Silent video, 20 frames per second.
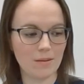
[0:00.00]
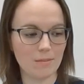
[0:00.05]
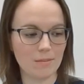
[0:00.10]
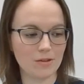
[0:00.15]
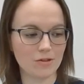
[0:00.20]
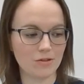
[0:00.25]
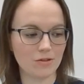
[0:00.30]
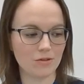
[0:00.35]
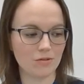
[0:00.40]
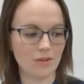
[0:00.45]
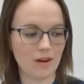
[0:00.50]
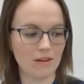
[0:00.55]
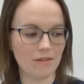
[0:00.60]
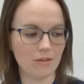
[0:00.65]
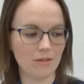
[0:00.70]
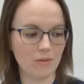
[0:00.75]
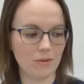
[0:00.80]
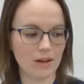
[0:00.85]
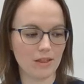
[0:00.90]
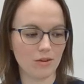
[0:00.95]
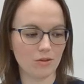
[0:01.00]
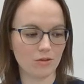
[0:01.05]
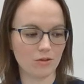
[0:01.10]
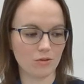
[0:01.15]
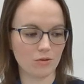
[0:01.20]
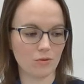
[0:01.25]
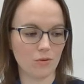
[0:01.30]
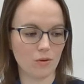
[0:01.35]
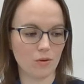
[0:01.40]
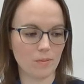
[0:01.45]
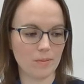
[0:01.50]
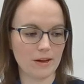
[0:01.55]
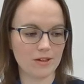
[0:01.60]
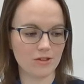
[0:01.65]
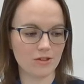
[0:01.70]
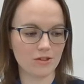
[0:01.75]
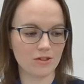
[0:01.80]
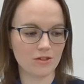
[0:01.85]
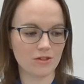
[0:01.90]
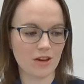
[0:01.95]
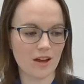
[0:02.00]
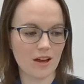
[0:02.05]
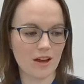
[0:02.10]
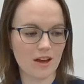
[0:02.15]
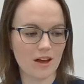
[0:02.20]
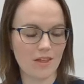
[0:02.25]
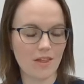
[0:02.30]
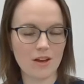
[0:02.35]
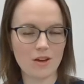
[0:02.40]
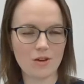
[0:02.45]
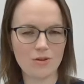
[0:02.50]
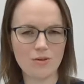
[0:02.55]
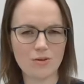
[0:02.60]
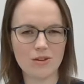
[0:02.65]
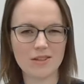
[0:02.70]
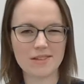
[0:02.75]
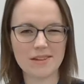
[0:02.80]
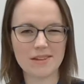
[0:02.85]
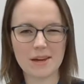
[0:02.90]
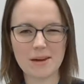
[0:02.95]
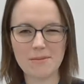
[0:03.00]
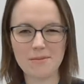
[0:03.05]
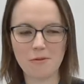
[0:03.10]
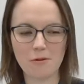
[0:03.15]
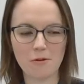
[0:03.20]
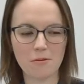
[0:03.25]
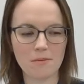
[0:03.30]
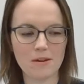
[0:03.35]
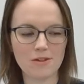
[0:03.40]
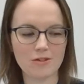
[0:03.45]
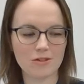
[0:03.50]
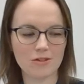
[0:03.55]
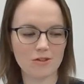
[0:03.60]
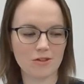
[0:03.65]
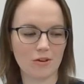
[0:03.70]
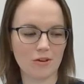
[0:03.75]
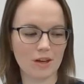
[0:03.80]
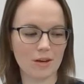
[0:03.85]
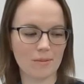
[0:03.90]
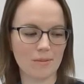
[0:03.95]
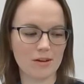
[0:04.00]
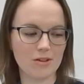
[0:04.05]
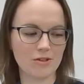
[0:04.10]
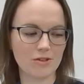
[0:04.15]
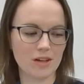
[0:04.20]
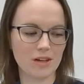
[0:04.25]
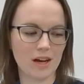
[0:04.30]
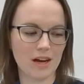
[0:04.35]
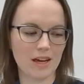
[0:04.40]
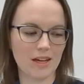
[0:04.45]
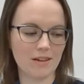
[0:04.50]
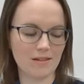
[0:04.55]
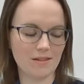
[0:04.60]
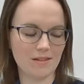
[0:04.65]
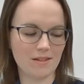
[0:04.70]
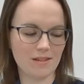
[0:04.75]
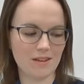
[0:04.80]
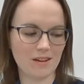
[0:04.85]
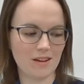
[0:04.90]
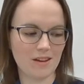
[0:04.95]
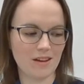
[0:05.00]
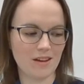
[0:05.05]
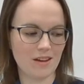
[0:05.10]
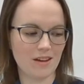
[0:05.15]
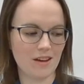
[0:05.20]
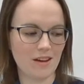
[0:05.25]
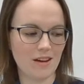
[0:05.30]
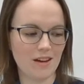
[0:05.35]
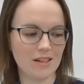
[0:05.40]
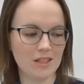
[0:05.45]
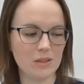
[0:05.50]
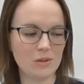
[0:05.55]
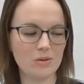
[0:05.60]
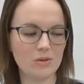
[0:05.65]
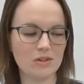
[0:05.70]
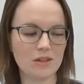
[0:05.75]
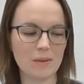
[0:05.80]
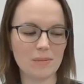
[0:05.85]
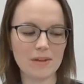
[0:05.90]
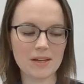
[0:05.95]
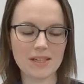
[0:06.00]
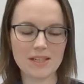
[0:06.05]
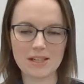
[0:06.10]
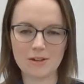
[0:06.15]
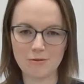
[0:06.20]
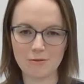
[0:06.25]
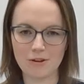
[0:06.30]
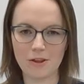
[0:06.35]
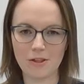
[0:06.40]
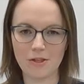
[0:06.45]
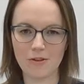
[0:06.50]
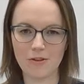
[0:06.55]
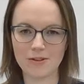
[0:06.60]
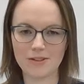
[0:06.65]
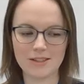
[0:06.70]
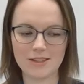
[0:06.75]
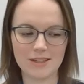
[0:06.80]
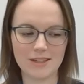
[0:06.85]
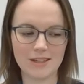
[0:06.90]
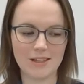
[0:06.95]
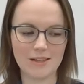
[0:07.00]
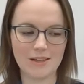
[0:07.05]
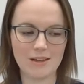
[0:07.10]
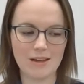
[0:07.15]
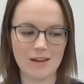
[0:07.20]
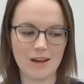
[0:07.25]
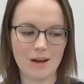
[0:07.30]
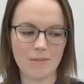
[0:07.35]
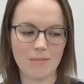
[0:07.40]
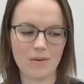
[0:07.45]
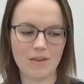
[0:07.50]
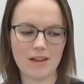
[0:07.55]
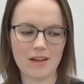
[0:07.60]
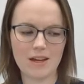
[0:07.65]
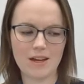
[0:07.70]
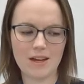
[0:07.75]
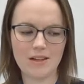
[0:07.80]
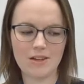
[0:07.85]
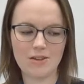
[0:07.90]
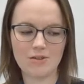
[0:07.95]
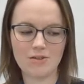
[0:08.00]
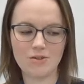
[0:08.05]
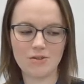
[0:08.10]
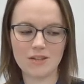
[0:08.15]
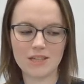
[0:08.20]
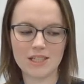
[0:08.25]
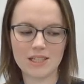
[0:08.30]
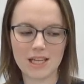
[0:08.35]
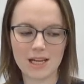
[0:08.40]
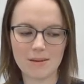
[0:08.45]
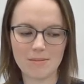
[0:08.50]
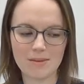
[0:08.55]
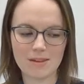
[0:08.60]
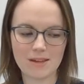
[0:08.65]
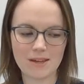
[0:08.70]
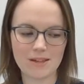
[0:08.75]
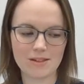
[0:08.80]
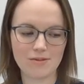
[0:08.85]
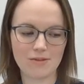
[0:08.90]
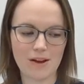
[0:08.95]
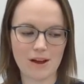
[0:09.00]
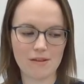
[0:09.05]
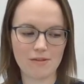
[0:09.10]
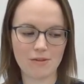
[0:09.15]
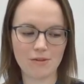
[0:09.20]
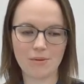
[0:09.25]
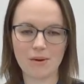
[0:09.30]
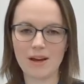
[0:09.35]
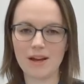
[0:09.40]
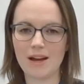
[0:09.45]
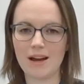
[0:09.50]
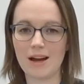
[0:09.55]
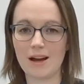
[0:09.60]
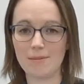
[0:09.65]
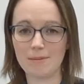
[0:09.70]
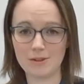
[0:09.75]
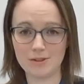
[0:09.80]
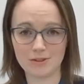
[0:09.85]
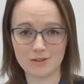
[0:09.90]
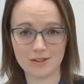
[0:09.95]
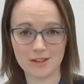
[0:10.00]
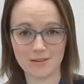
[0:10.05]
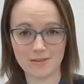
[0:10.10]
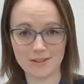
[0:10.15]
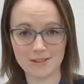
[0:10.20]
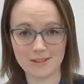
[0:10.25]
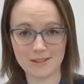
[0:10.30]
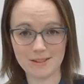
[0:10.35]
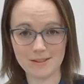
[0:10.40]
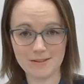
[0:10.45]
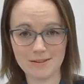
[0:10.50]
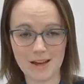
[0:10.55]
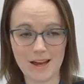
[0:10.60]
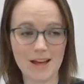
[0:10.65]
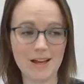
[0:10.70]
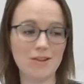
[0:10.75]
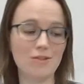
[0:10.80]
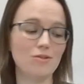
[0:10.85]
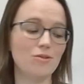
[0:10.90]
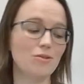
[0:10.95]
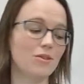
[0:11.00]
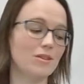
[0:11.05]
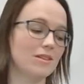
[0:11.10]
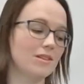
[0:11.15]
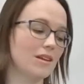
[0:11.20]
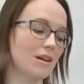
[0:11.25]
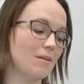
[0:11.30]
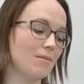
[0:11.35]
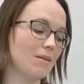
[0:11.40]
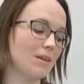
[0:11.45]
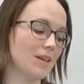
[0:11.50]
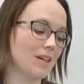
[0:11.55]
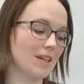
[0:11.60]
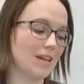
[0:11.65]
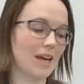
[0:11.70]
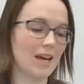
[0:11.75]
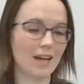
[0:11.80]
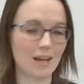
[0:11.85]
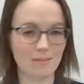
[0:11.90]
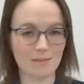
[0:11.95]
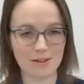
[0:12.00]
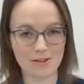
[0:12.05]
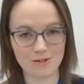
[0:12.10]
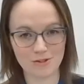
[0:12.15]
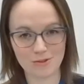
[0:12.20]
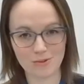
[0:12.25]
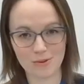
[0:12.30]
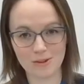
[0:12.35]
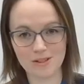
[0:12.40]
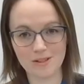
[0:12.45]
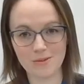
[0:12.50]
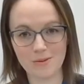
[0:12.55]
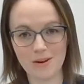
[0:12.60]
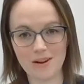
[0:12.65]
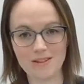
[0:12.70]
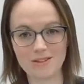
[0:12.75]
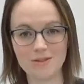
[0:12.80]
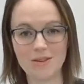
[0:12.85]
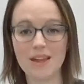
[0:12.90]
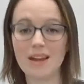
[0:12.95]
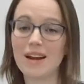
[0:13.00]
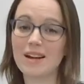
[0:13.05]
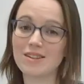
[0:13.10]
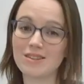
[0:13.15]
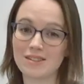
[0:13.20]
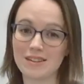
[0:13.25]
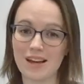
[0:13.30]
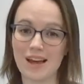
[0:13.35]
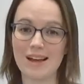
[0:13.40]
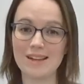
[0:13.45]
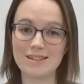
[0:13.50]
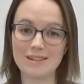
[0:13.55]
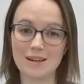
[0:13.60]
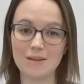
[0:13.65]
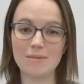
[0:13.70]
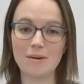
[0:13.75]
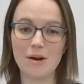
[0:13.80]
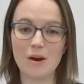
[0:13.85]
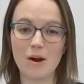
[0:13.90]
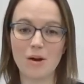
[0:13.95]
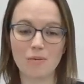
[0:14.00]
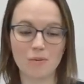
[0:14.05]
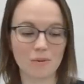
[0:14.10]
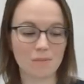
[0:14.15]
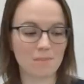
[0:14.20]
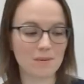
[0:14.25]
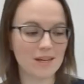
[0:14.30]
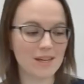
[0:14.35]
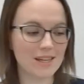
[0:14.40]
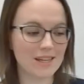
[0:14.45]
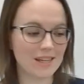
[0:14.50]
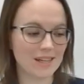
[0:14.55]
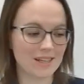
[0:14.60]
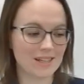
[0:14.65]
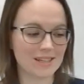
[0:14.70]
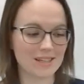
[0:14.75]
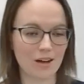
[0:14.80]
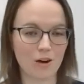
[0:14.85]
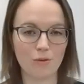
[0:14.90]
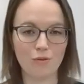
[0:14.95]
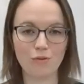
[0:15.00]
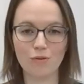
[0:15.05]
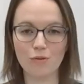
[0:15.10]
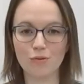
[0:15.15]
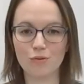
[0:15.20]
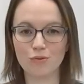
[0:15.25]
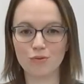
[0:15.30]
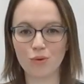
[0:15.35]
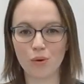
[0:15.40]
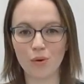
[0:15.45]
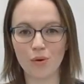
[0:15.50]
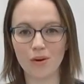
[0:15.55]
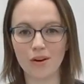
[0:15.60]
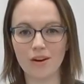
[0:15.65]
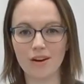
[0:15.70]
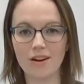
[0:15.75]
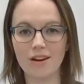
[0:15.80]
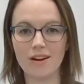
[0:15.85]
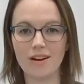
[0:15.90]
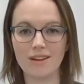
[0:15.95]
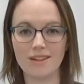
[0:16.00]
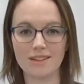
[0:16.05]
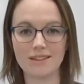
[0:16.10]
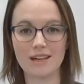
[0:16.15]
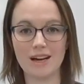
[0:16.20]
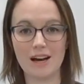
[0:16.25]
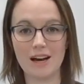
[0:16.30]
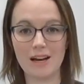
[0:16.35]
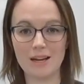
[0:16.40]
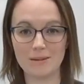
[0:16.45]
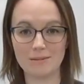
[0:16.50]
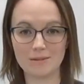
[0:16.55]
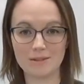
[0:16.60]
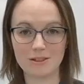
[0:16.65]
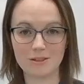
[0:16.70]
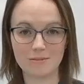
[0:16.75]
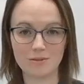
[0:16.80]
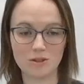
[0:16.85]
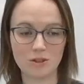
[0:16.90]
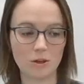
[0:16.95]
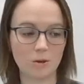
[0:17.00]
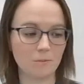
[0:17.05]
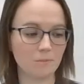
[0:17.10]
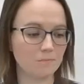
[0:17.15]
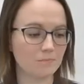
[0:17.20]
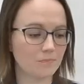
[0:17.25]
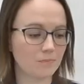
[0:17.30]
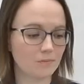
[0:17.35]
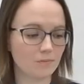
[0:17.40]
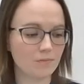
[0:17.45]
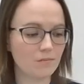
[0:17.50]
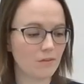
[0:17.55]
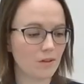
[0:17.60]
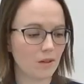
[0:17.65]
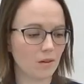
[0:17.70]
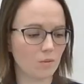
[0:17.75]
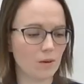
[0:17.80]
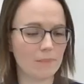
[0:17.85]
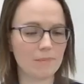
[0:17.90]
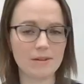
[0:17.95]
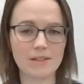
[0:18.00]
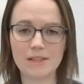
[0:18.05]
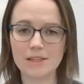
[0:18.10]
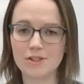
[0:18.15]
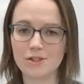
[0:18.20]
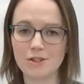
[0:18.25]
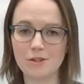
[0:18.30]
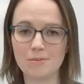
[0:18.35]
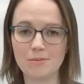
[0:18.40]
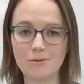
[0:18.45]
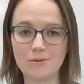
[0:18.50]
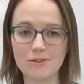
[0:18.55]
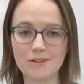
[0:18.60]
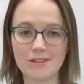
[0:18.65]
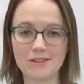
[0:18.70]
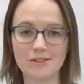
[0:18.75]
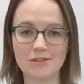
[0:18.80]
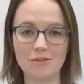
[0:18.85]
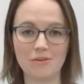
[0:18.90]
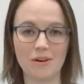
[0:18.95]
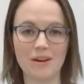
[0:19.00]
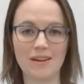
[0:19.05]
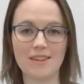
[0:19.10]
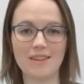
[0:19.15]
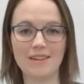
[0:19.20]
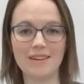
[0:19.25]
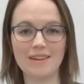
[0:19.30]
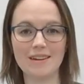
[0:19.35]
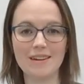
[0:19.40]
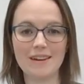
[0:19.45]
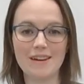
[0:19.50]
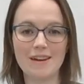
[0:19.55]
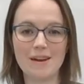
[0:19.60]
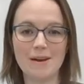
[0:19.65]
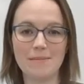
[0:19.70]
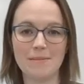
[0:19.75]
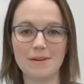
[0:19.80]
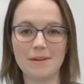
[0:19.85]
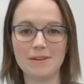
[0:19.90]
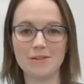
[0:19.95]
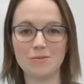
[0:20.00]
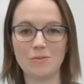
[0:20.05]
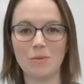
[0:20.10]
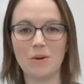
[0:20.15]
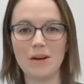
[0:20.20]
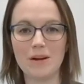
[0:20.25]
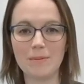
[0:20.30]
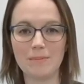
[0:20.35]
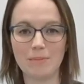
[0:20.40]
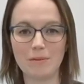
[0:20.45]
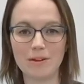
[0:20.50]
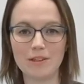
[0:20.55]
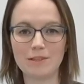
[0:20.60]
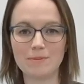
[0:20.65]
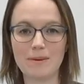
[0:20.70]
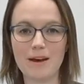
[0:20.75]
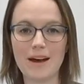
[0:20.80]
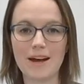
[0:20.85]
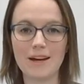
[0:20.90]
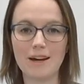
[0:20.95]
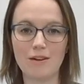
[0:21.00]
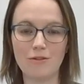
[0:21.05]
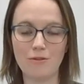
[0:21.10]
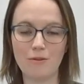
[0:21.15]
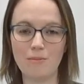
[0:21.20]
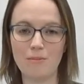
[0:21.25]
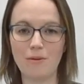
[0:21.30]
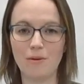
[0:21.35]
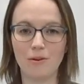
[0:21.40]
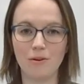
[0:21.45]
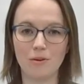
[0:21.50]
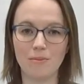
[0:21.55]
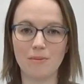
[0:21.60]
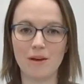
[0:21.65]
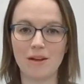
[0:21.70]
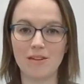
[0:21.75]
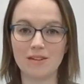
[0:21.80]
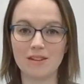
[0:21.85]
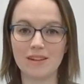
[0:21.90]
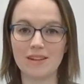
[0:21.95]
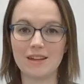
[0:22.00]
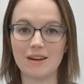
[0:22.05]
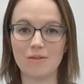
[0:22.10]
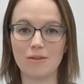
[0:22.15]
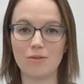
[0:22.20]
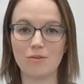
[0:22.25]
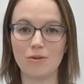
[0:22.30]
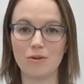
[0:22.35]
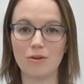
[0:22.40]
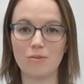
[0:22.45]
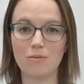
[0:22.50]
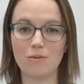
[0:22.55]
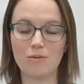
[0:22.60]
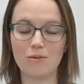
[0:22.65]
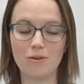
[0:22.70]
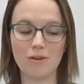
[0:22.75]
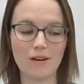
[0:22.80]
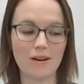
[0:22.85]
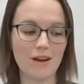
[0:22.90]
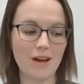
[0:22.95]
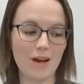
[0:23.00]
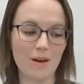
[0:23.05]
Measures 5 through 8, those are 4 measures. Then you do the same 4 measures starting at measure 9. You do something different at 13. But then you do the same thing as 5 through 8 at measure 17, and you do the same thing again at measure 21. So that actually ends up repeating itself 4 times. So repetition in music, it's a great thing because one, it brings back a familiar melody that we've heard before,